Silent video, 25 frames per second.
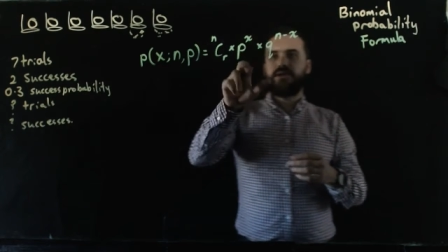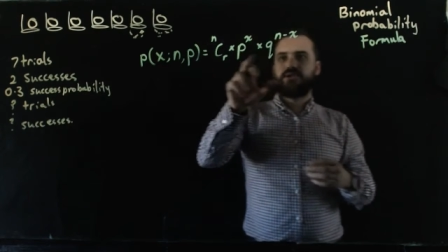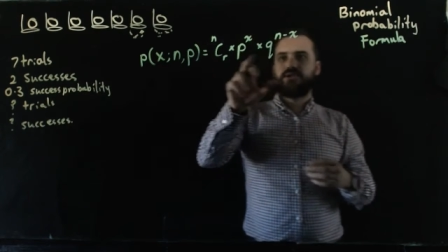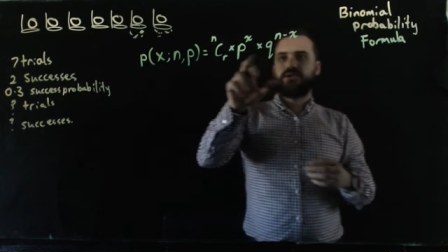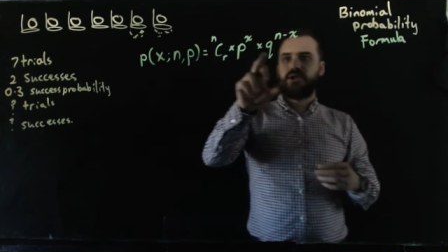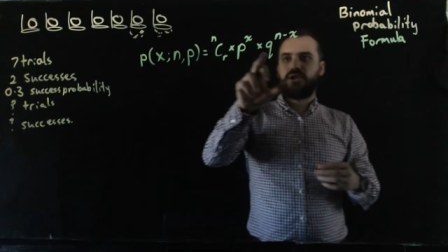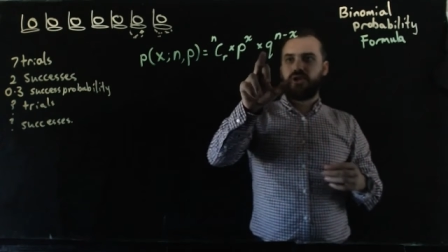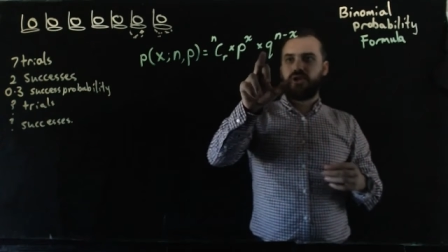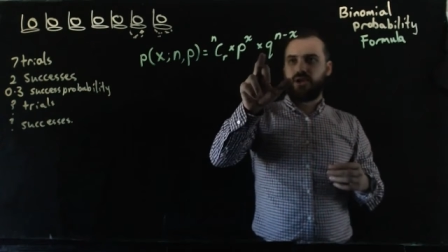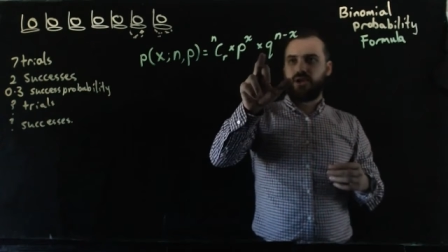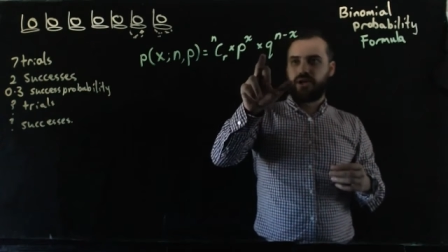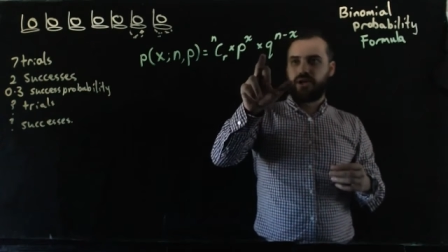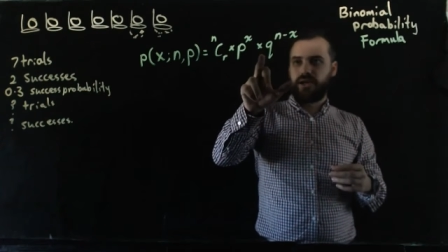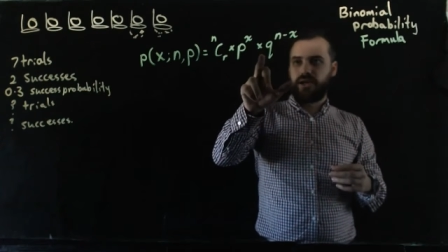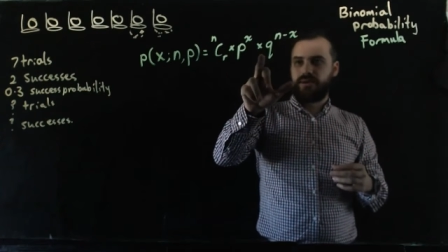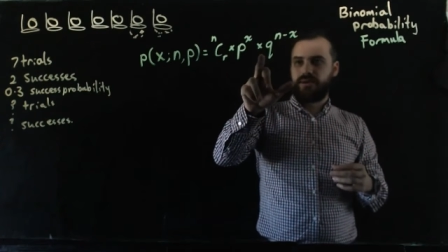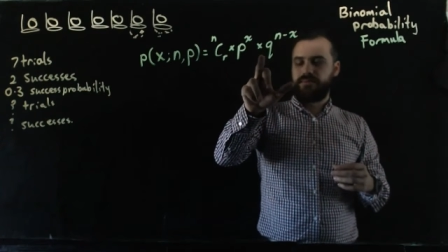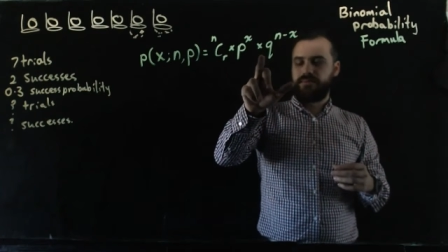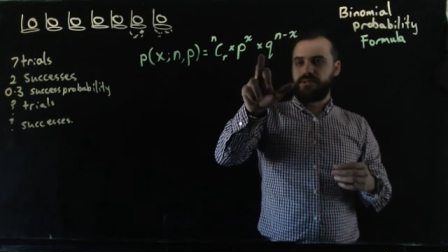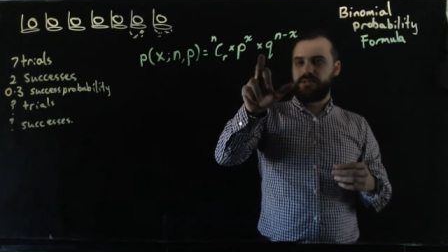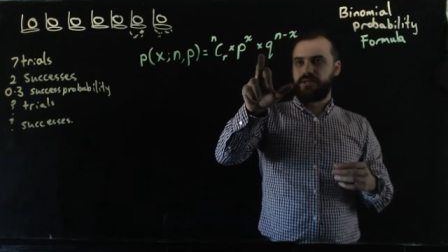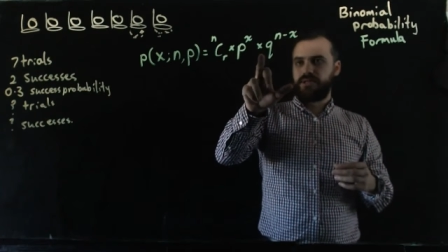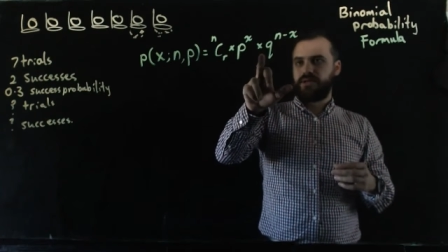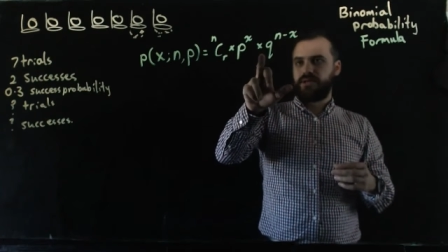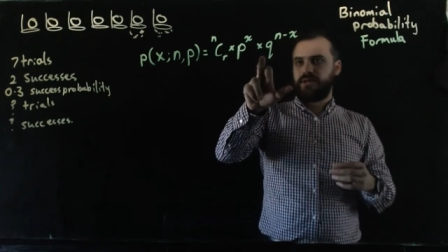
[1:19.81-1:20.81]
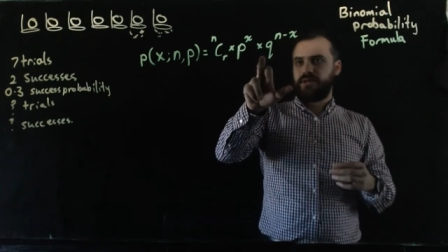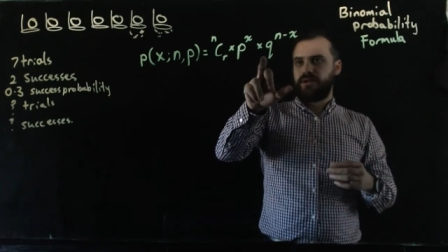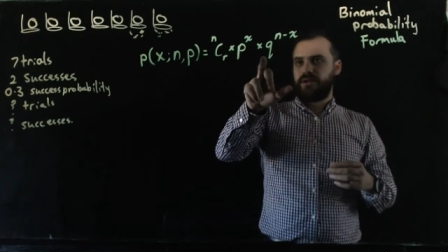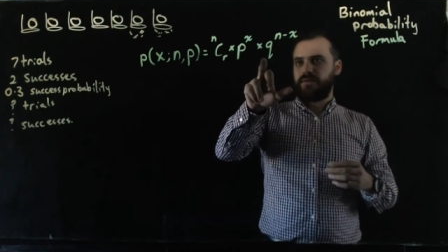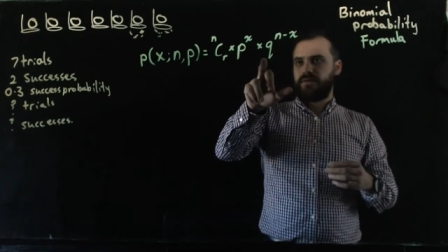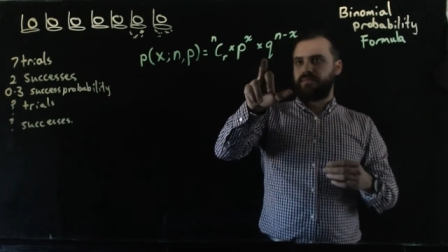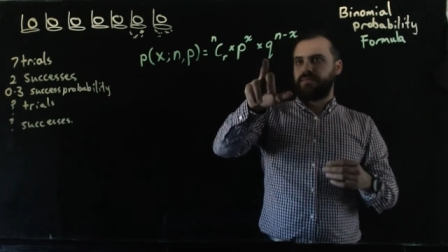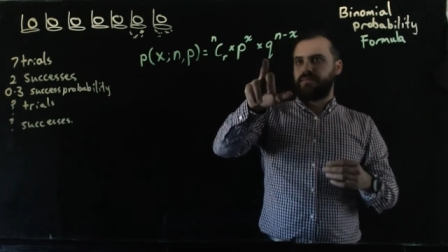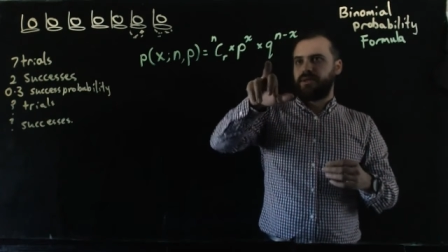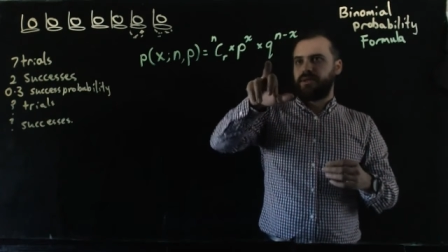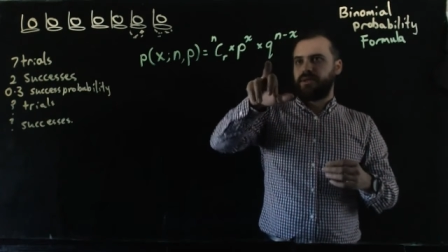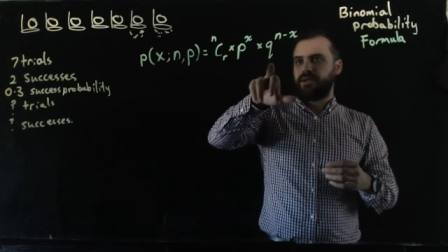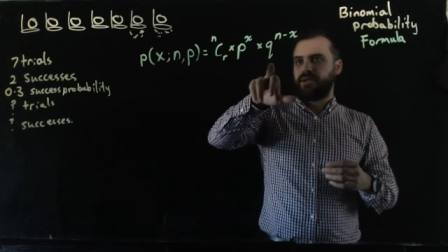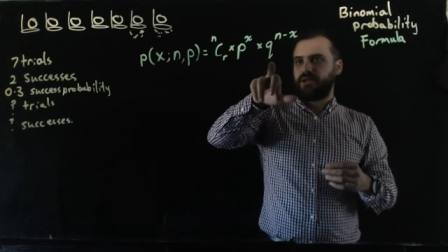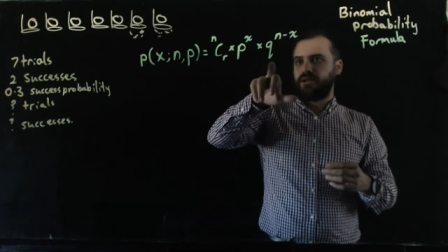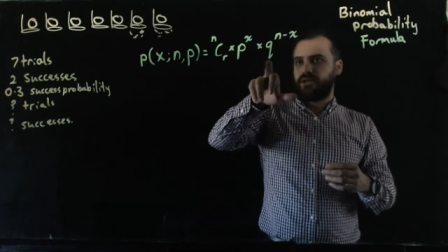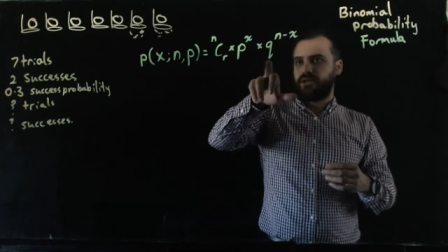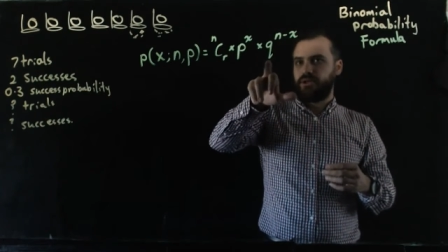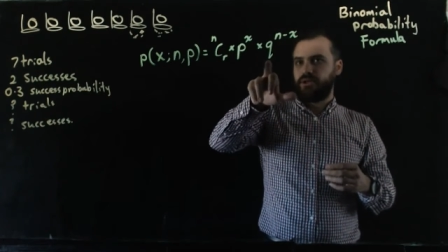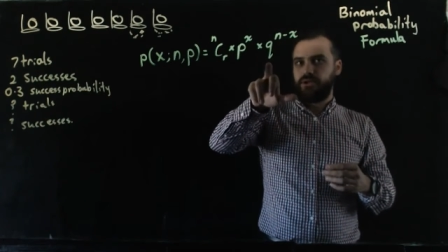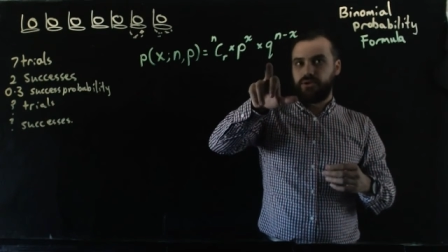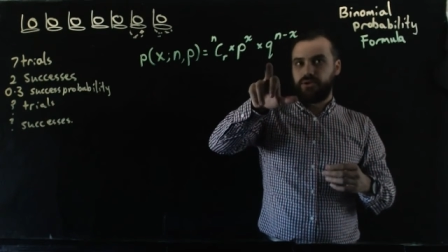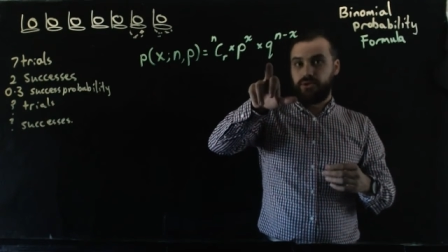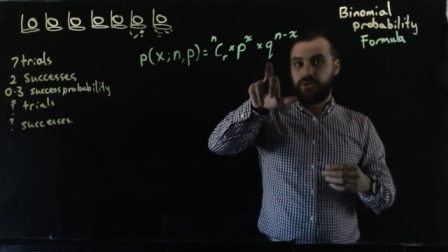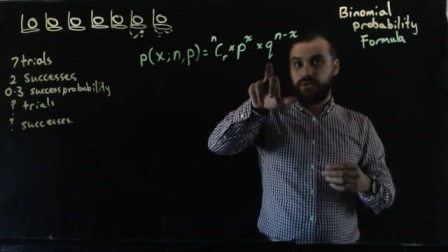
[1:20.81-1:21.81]
times
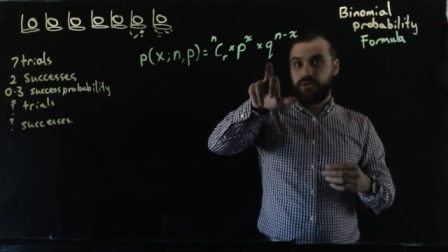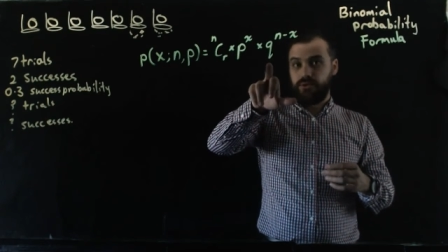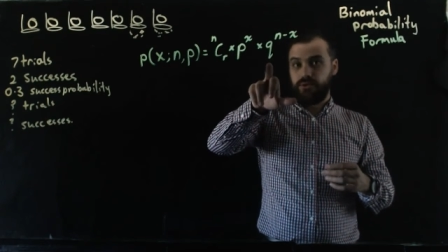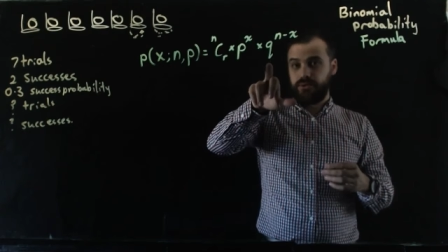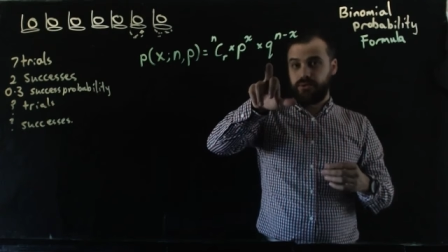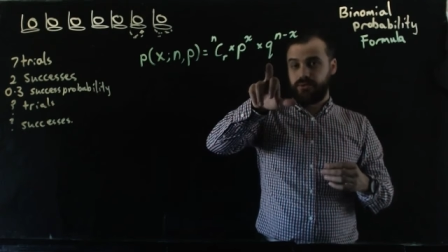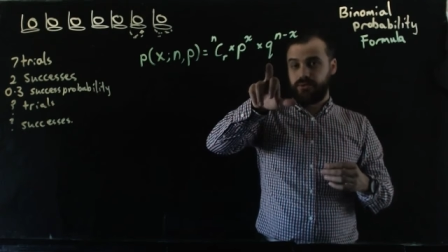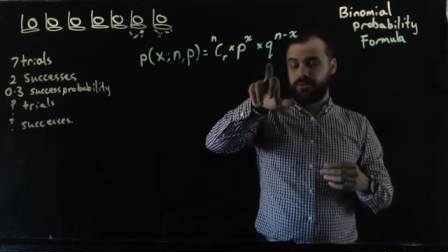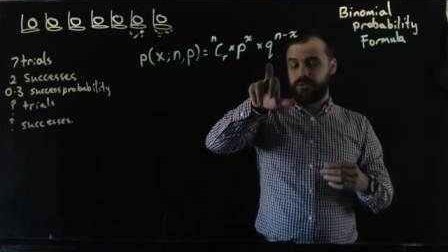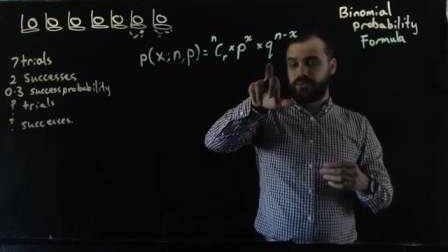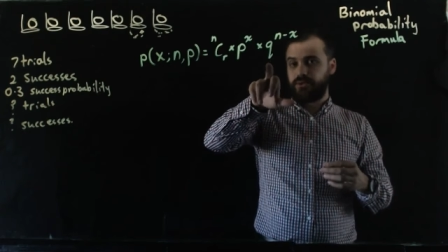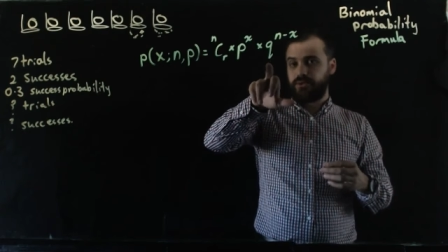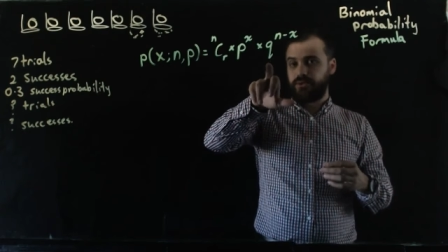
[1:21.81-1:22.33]
Q.